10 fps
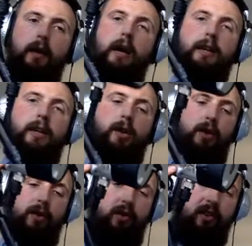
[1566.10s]
and you
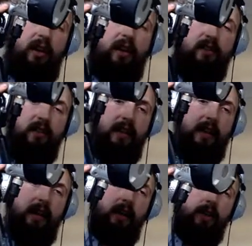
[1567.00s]
can just tighten
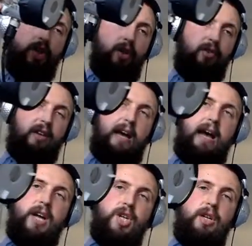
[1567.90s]
that and adjust it
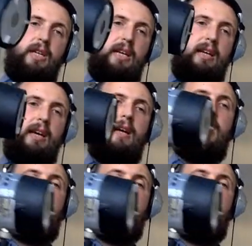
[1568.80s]
as you need it